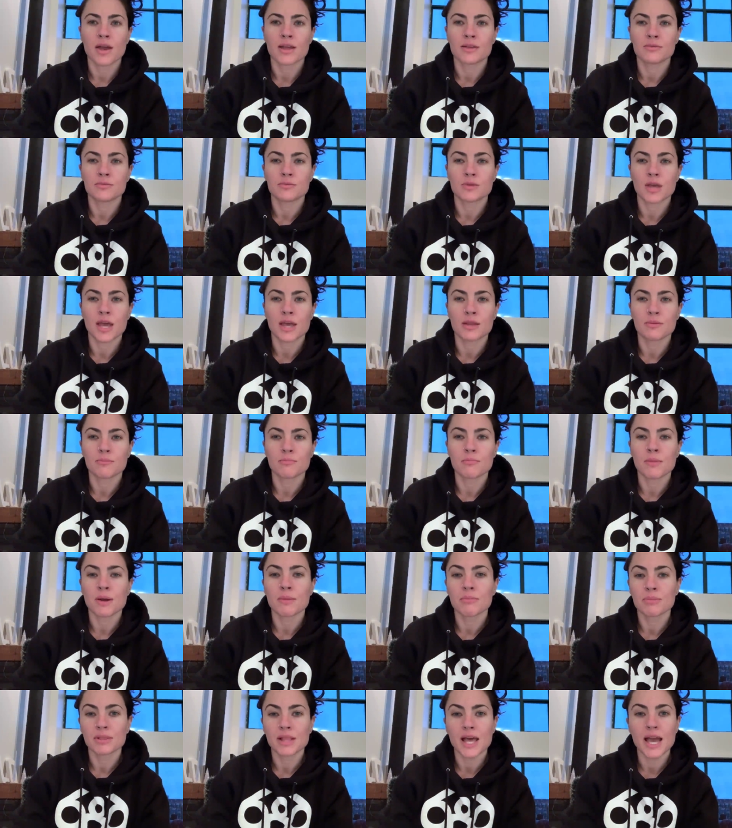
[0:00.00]
And
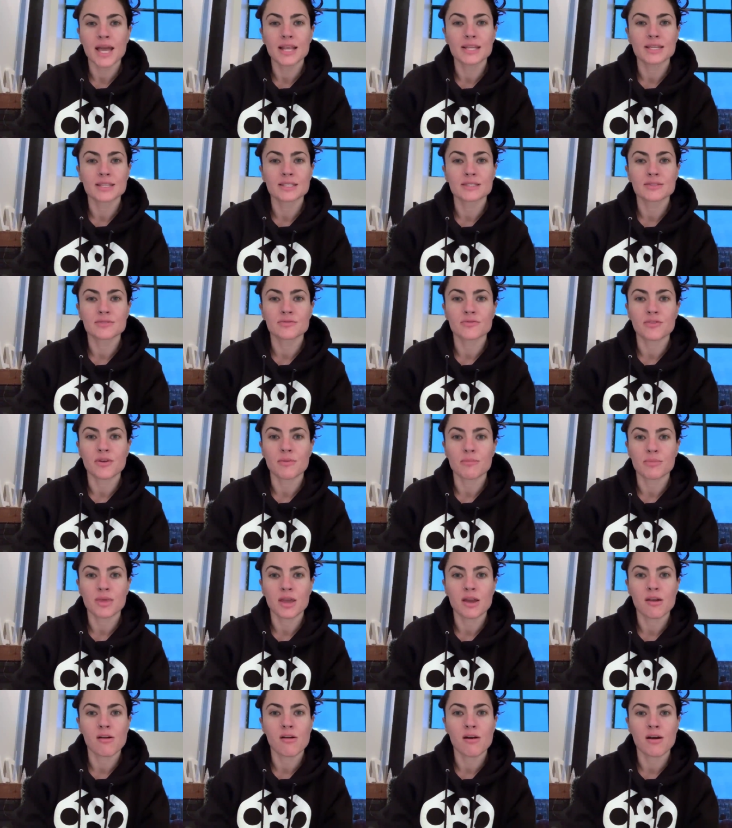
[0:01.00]
my plan is from
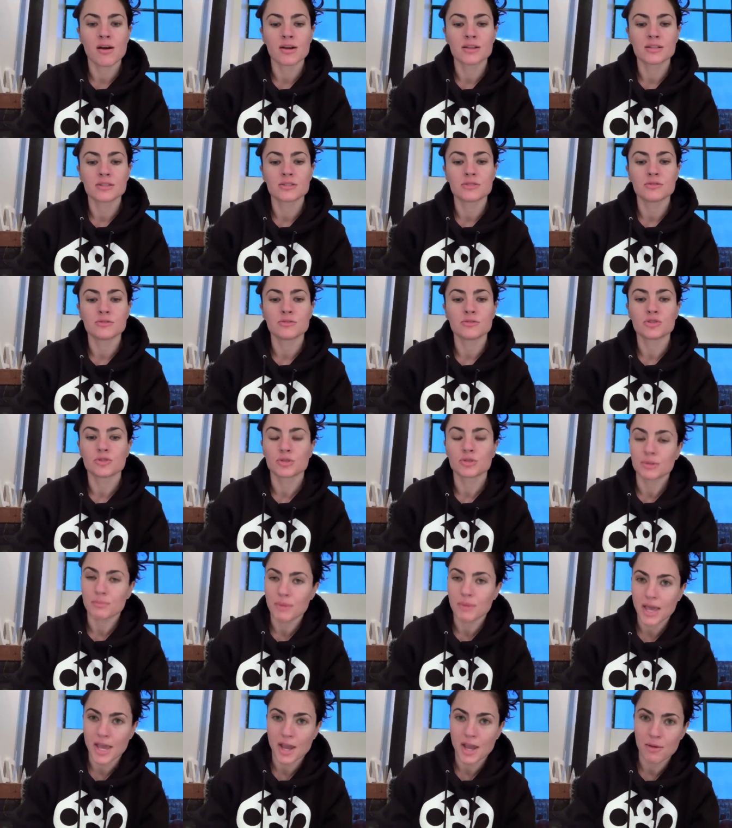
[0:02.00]
there on to
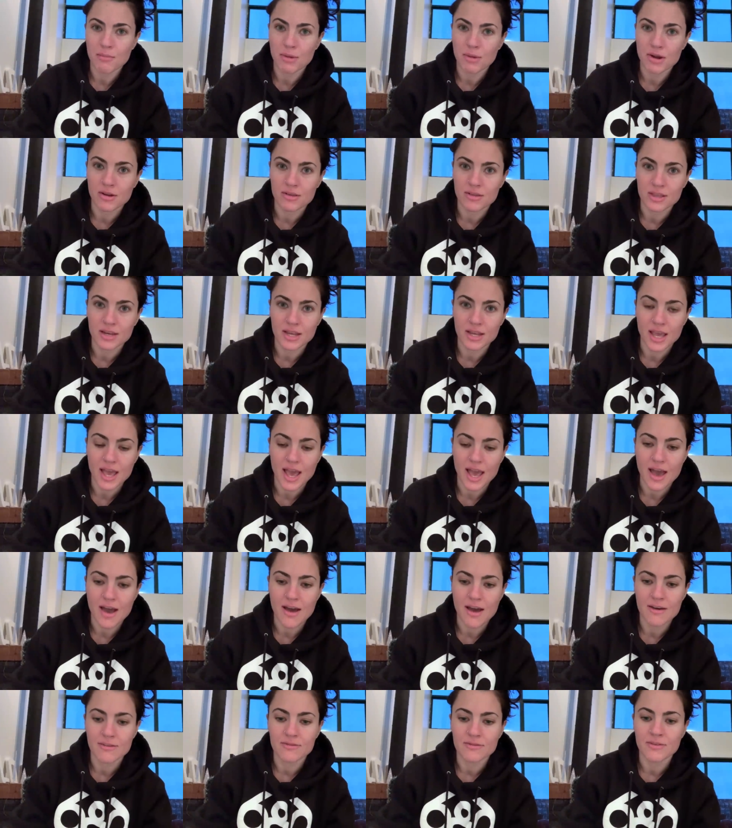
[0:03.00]
treat my hair better than I
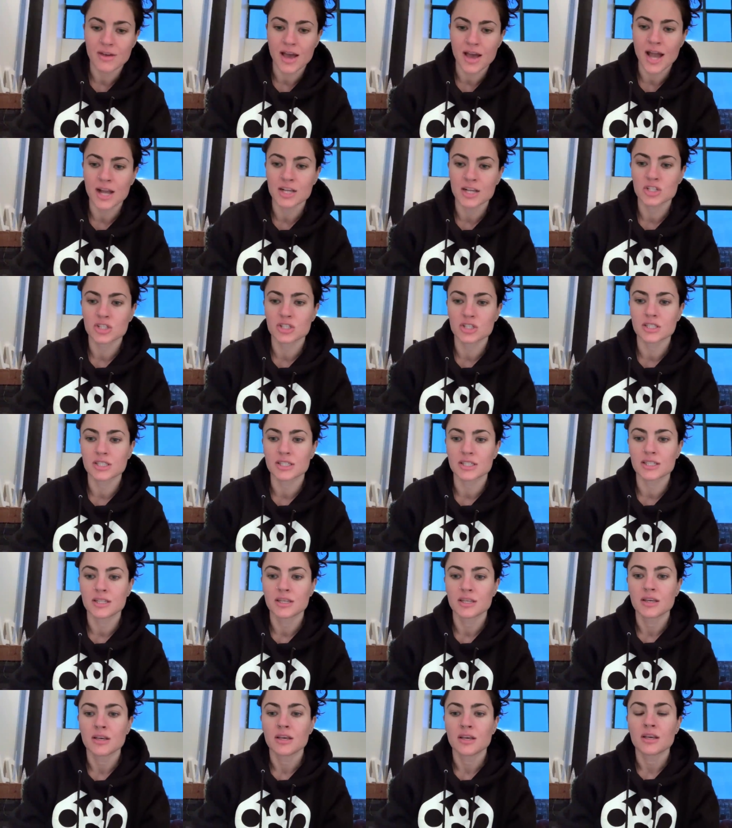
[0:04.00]
have, actually